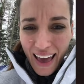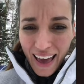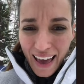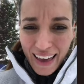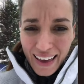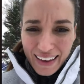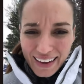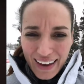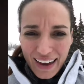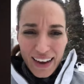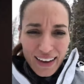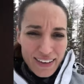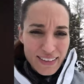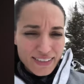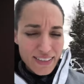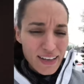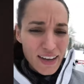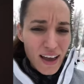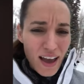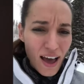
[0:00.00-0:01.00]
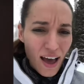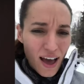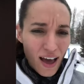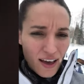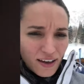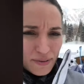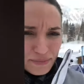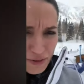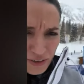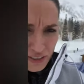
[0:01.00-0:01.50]
Hey guys,
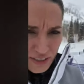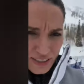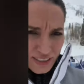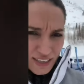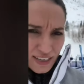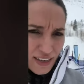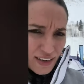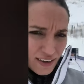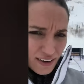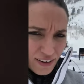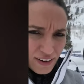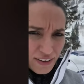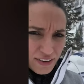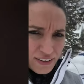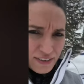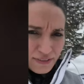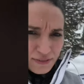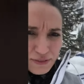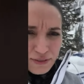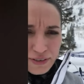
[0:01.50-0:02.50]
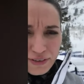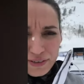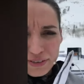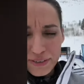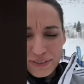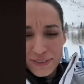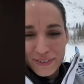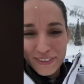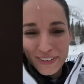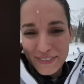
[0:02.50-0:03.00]
you can see here,
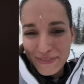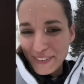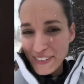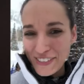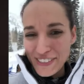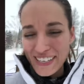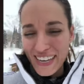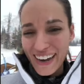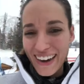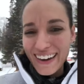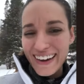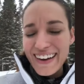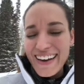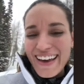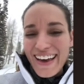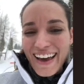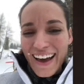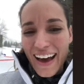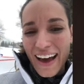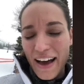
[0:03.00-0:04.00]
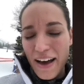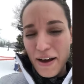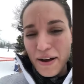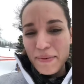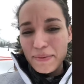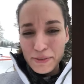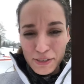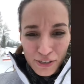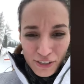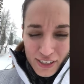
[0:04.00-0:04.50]
woo, we're in Utah.
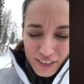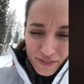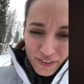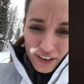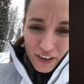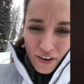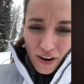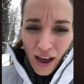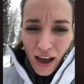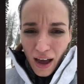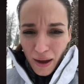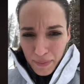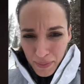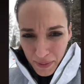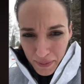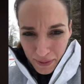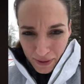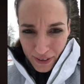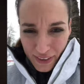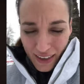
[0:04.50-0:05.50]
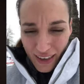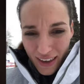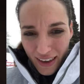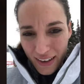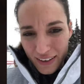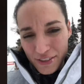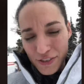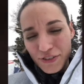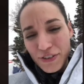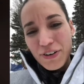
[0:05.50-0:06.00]
I'm shooting this video. Happy birthday,
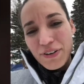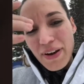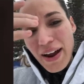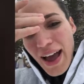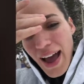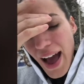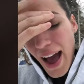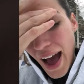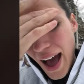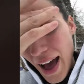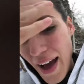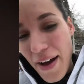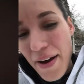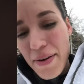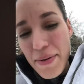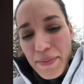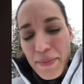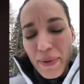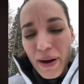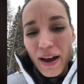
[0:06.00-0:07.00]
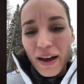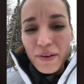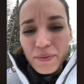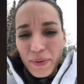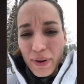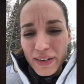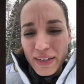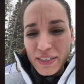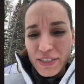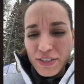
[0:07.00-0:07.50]
Andrew. I
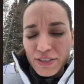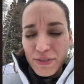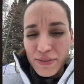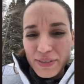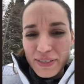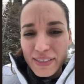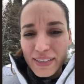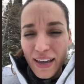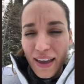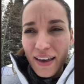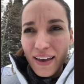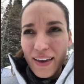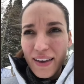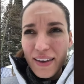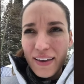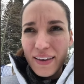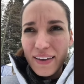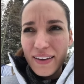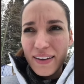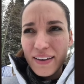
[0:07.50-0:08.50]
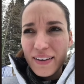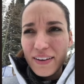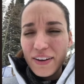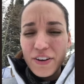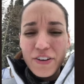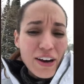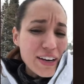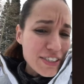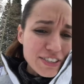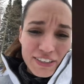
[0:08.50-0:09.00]
wanted to say
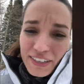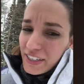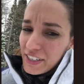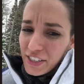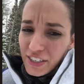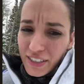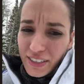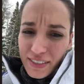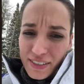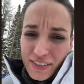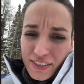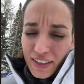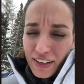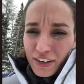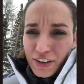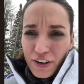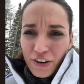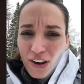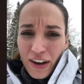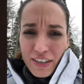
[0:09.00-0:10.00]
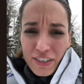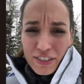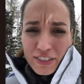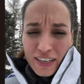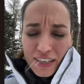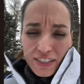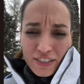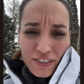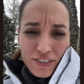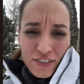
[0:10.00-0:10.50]
congratulations. Like,
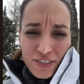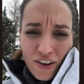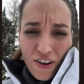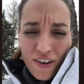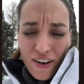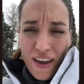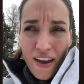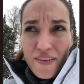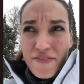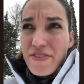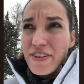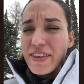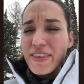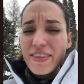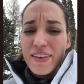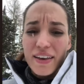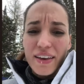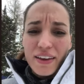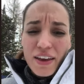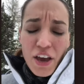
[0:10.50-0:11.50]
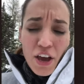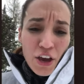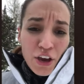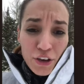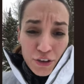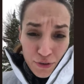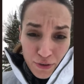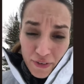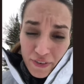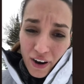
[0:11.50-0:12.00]
congratulations on everything
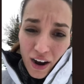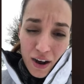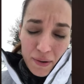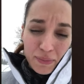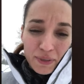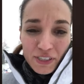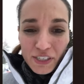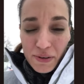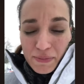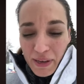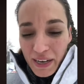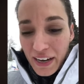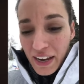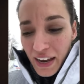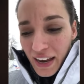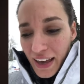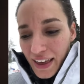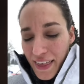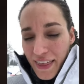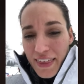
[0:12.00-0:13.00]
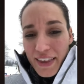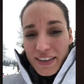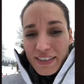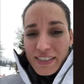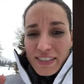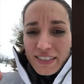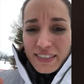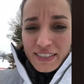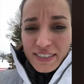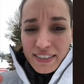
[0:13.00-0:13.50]
you have accomplished. I mean,
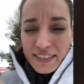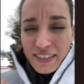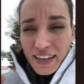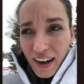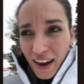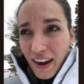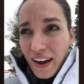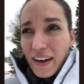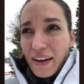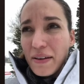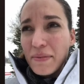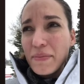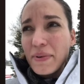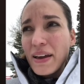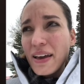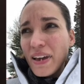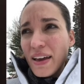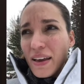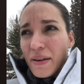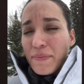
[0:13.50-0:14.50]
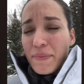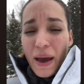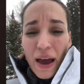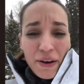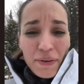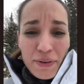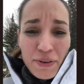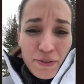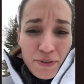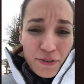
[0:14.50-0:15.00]
this time
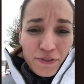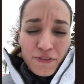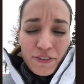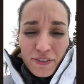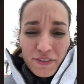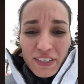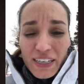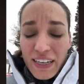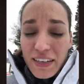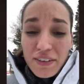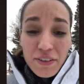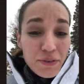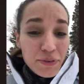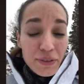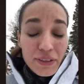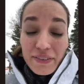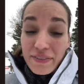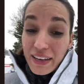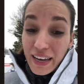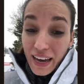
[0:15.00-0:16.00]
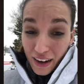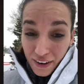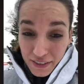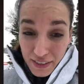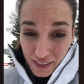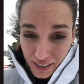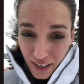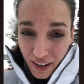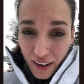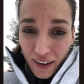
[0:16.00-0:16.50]
back when you were 15, you were living
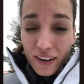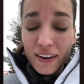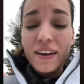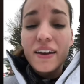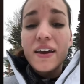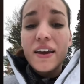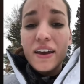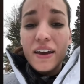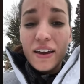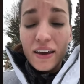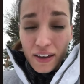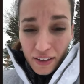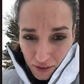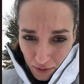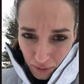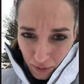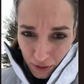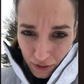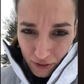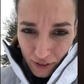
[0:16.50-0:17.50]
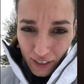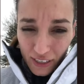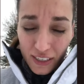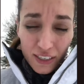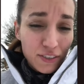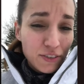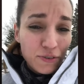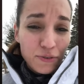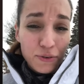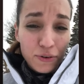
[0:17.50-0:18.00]
outside in the wilderness
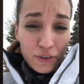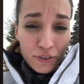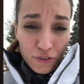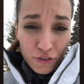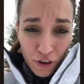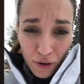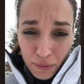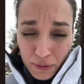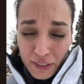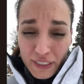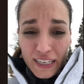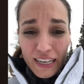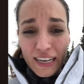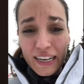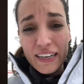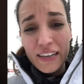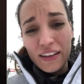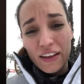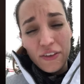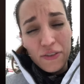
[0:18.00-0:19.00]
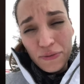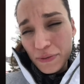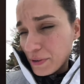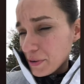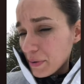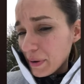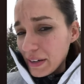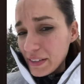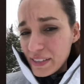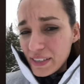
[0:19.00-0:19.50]
because you were a troubled teen, and they threw
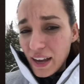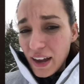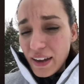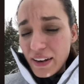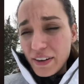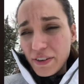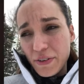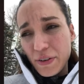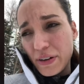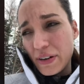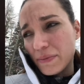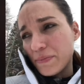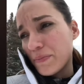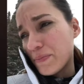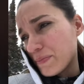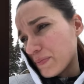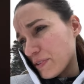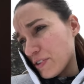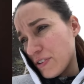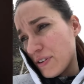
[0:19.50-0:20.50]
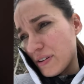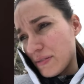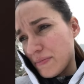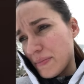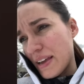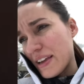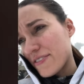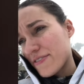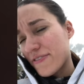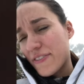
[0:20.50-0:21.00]
you outside, and you had to
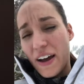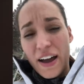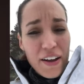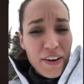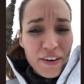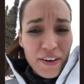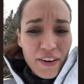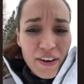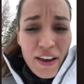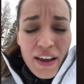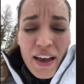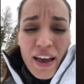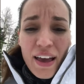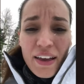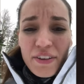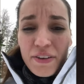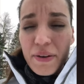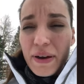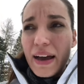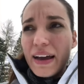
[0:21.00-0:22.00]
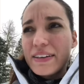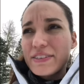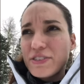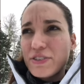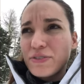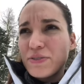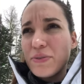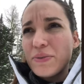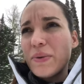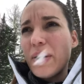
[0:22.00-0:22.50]
make fire. You had
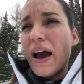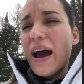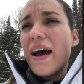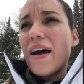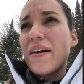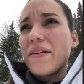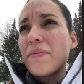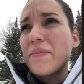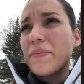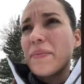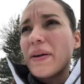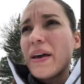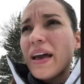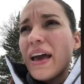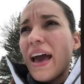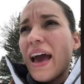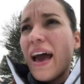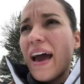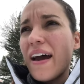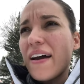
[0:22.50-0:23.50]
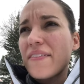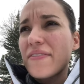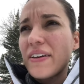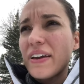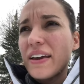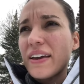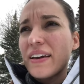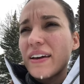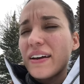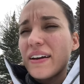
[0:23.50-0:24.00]
to have
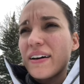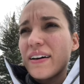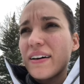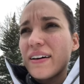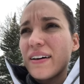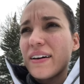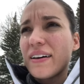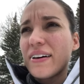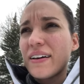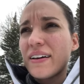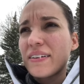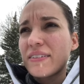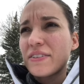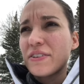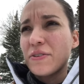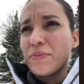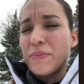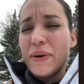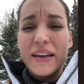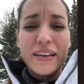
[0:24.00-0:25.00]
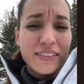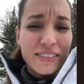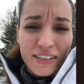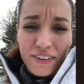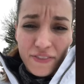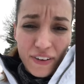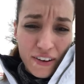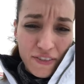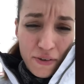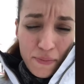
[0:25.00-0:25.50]
a make
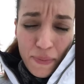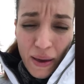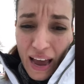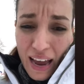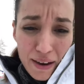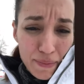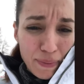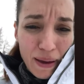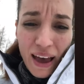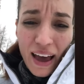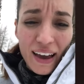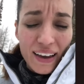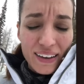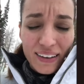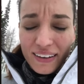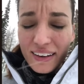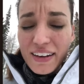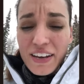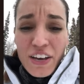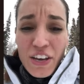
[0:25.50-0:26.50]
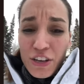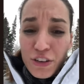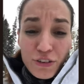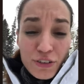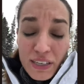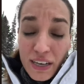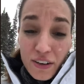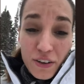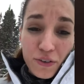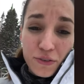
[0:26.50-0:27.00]
stuff out of a backpack, and you
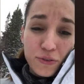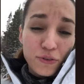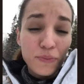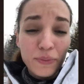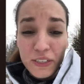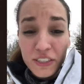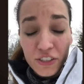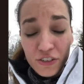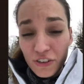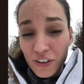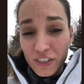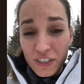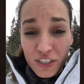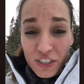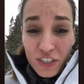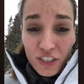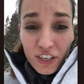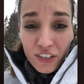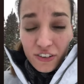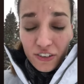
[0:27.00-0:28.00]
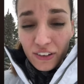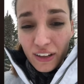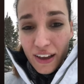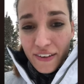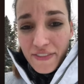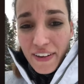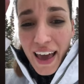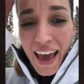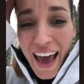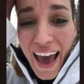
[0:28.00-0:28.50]
just had to go through a bunch of crazy shit in your
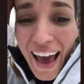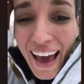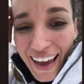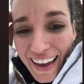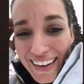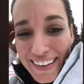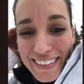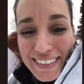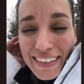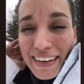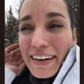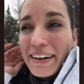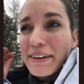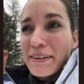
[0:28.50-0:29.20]
life. And